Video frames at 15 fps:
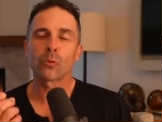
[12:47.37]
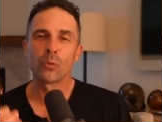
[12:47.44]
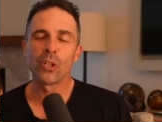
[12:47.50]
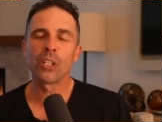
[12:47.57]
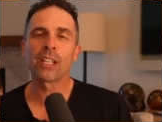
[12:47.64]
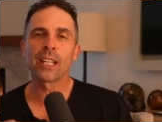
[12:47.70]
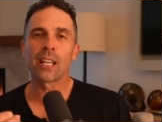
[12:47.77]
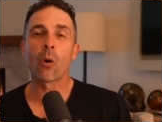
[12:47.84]

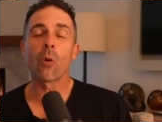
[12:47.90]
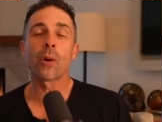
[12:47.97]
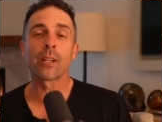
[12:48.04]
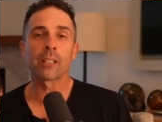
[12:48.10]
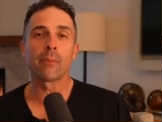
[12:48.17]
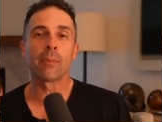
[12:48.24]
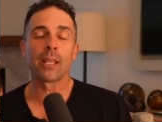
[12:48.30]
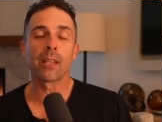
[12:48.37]
really going
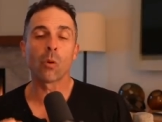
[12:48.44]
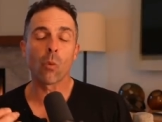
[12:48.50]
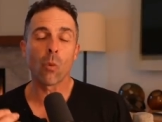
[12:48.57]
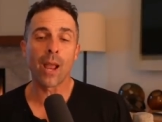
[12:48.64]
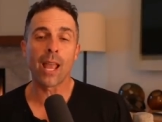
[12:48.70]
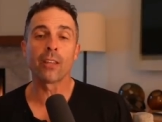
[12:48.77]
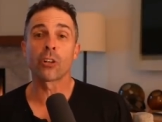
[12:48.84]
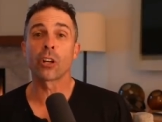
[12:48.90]
to be the
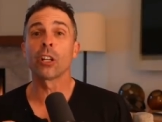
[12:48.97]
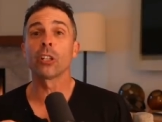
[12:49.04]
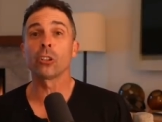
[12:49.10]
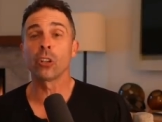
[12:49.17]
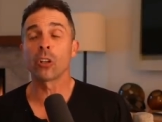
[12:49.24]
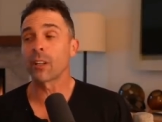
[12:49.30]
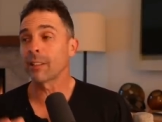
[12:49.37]
way you're going to learn,